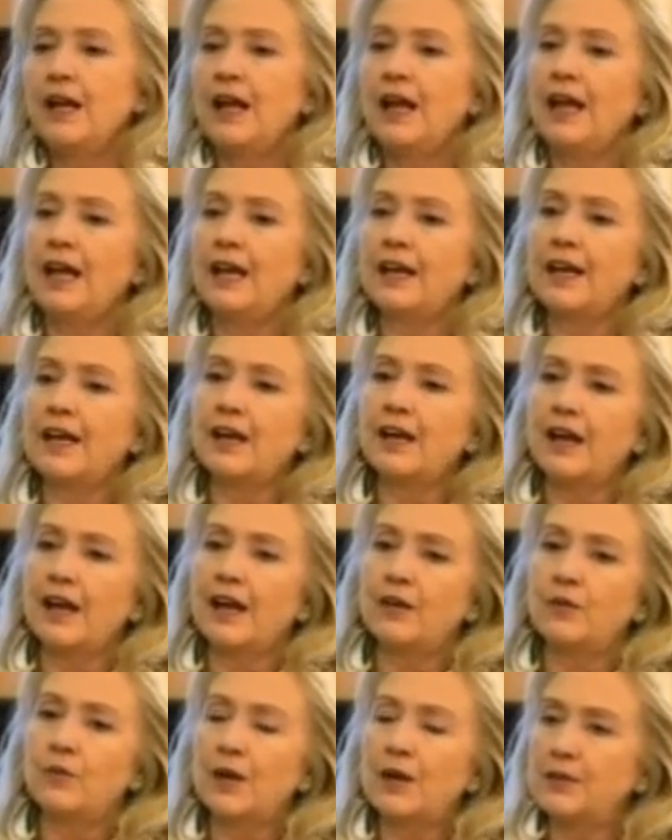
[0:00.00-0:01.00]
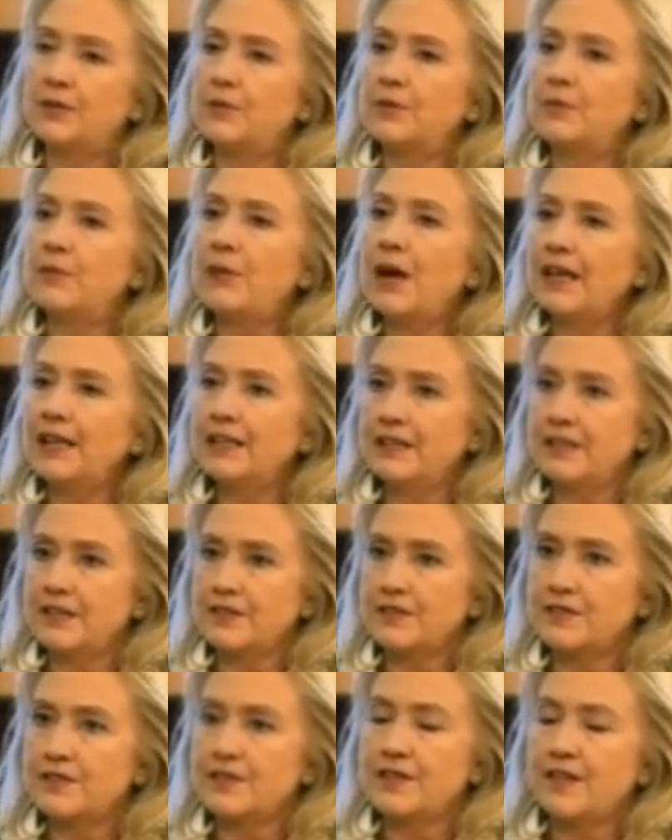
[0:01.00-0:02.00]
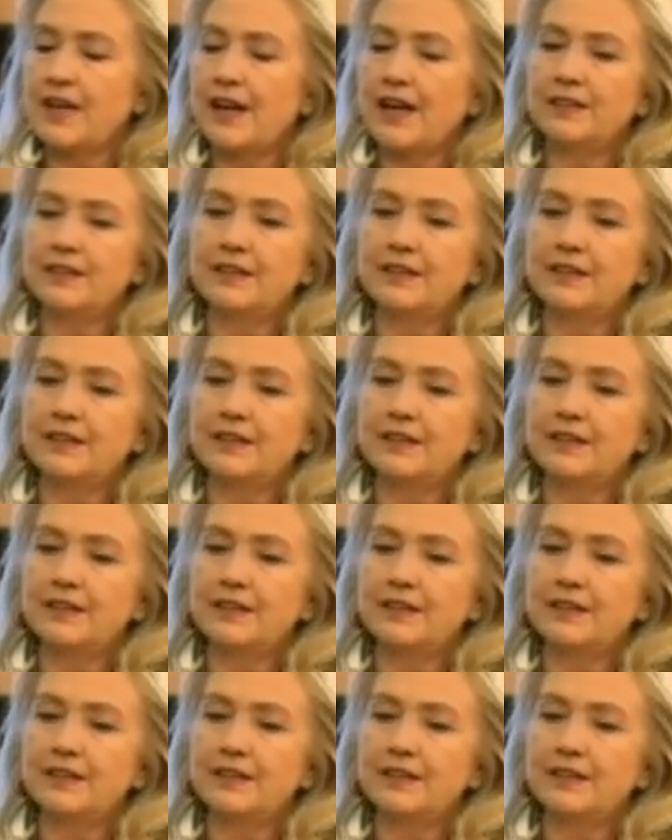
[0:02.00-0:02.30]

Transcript: And I want to remind us that